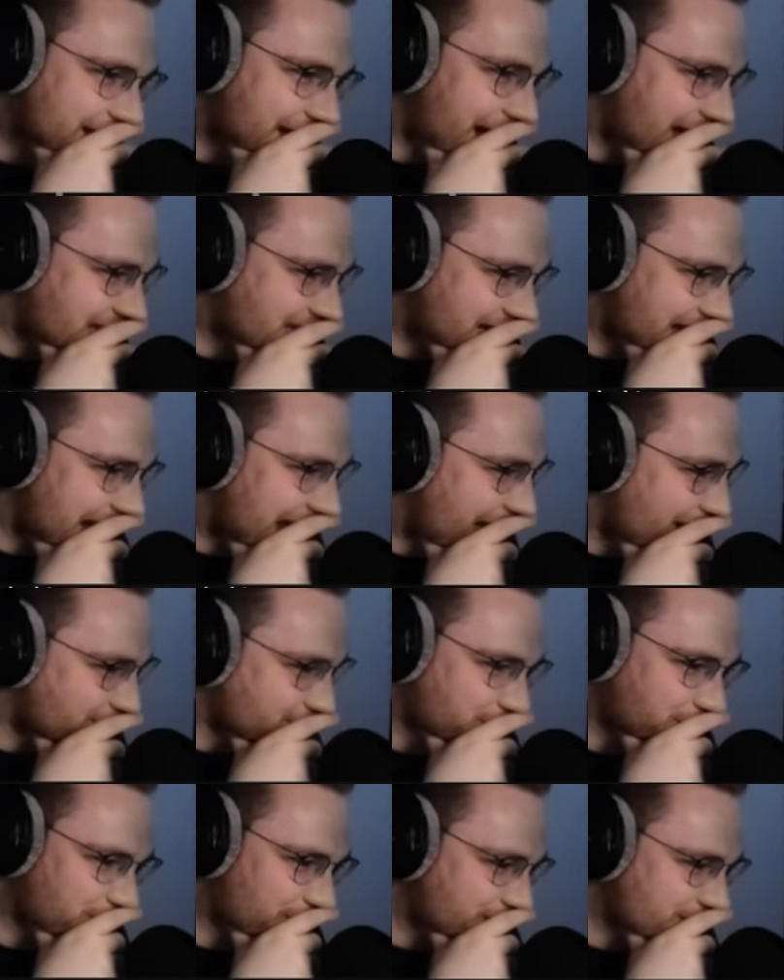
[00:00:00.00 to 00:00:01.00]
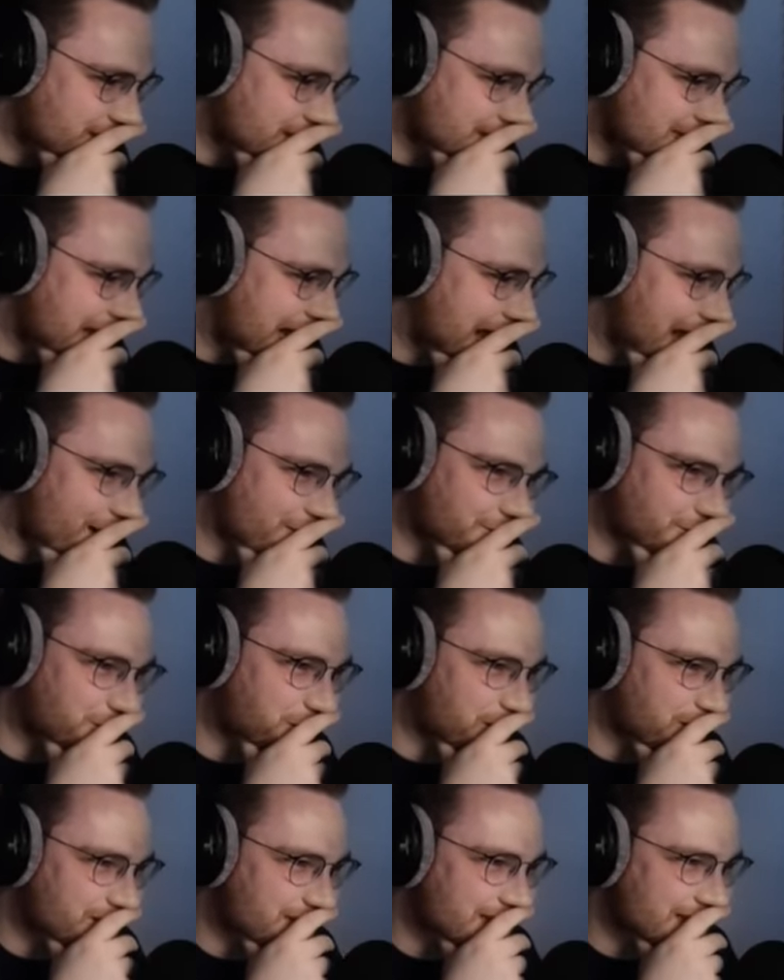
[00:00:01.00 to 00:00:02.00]
Guys, I have to watch this. I have to
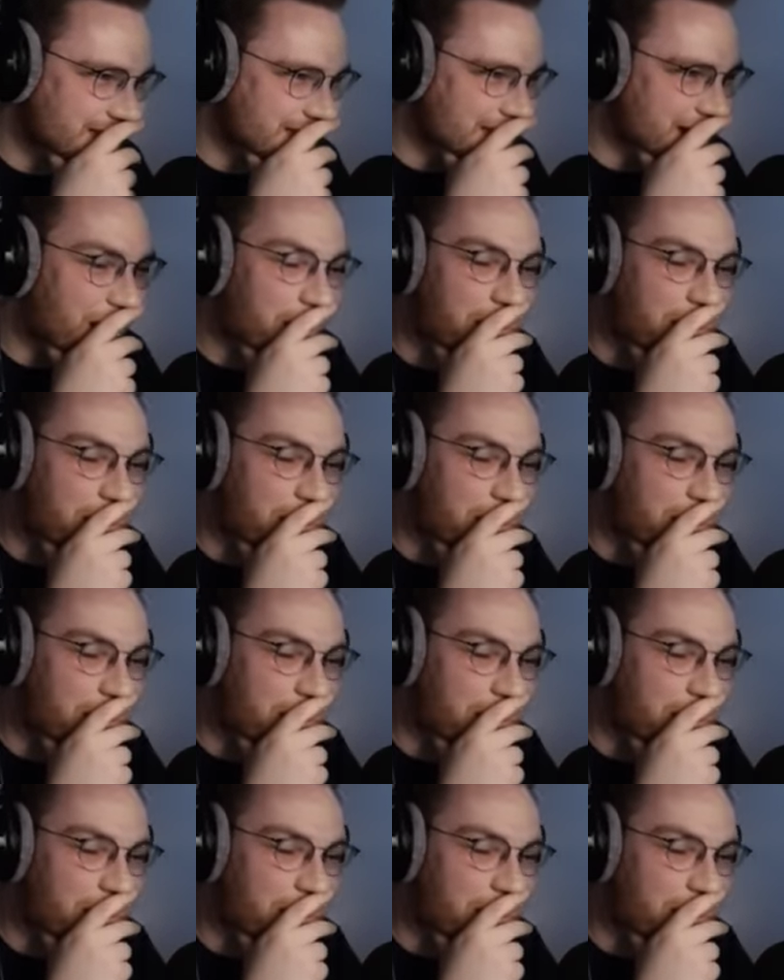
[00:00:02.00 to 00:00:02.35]
watch this.